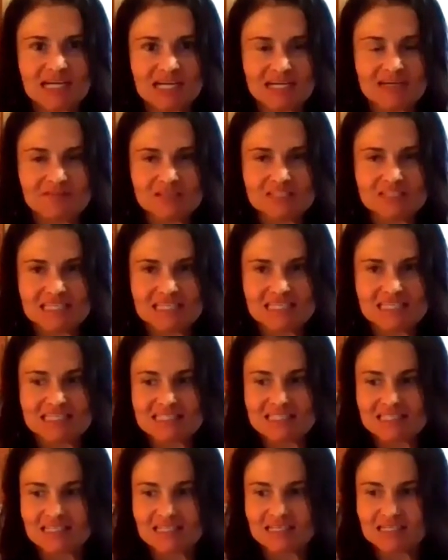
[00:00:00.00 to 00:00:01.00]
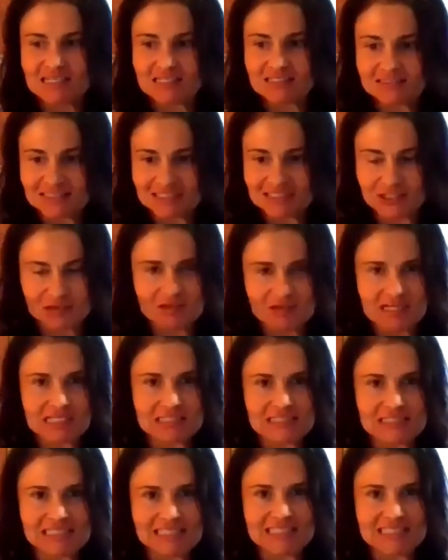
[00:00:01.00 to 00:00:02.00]
of as clear and
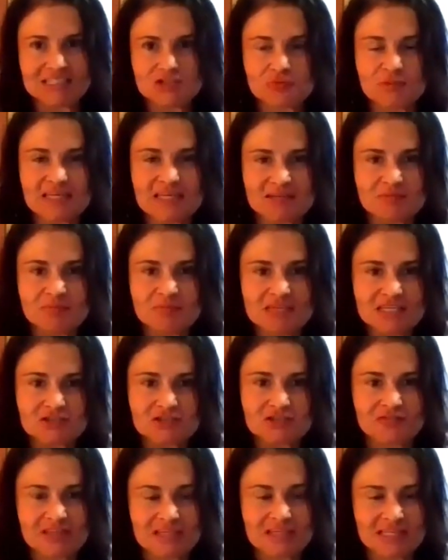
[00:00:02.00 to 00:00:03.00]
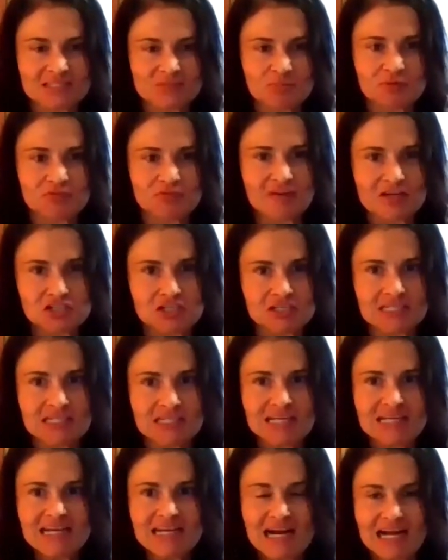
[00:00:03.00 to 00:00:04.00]
clean as we can be. So I think as a profession,
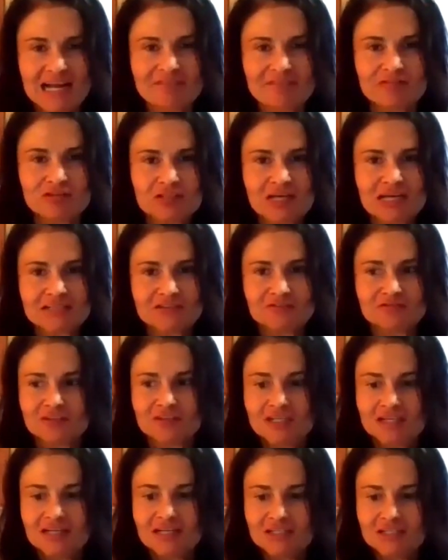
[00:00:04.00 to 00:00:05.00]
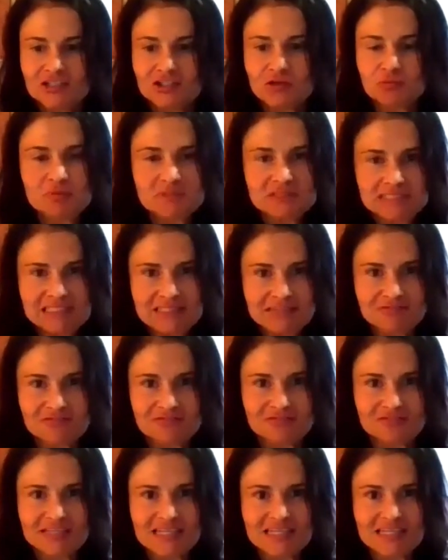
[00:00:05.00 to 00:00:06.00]
I have a lot of, you know, belief
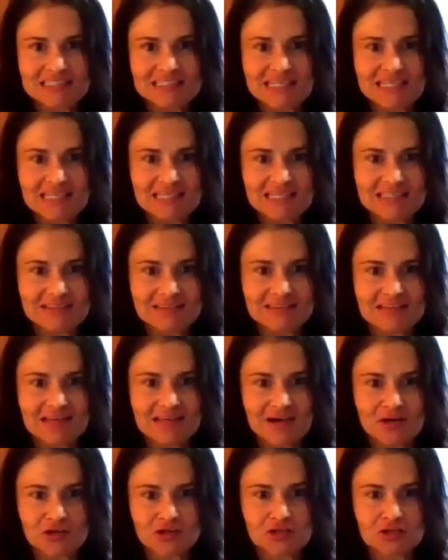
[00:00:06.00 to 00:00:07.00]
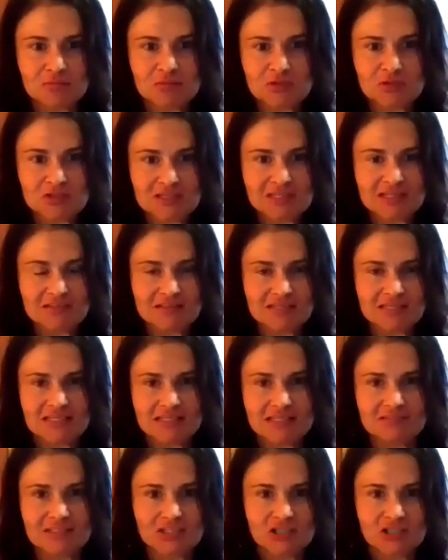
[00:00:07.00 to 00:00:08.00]
in our community, the
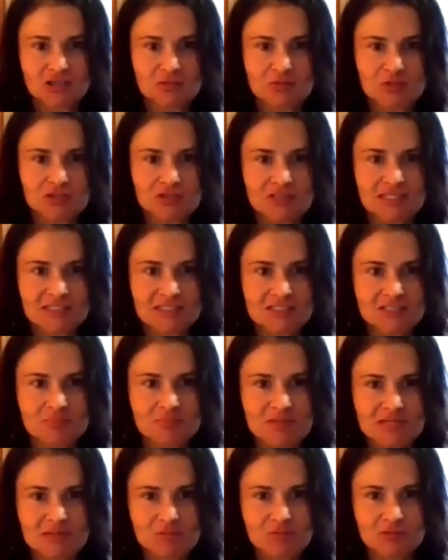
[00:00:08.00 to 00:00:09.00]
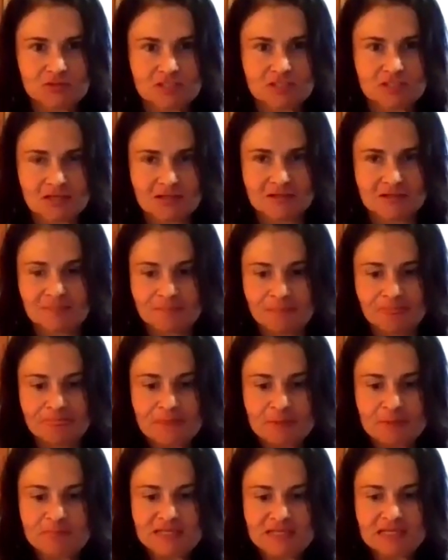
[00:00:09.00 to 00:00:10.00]
healing community, to be able to
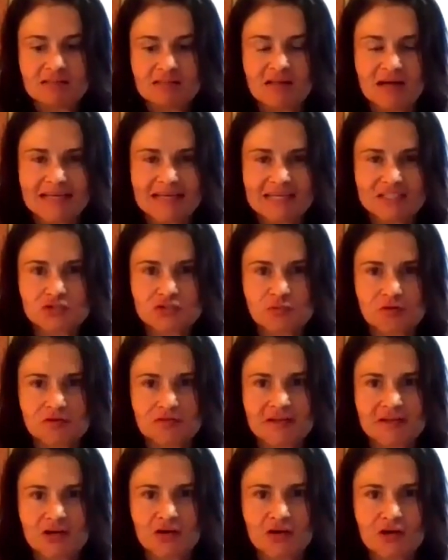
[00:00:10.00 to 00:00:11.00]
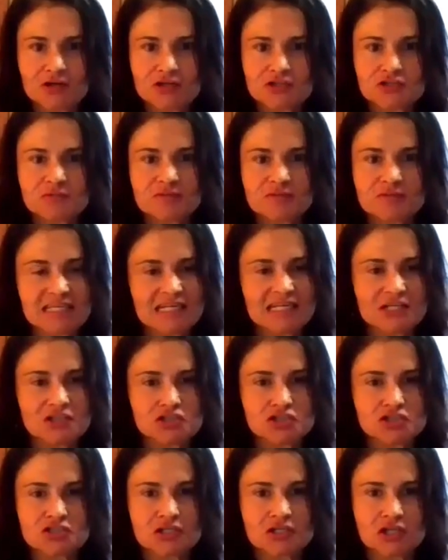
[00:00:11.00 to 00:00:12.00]
meet clients where they are. So again, I
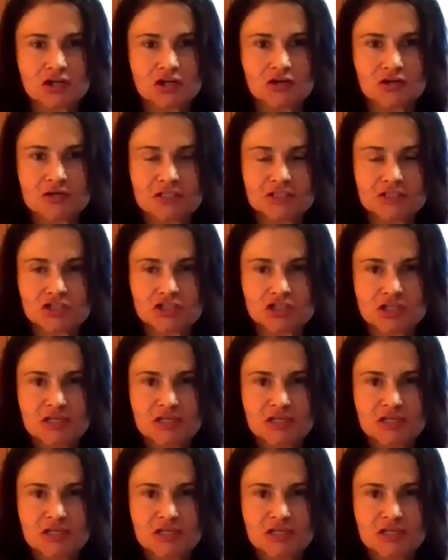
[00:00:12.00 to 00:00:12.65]
just encourage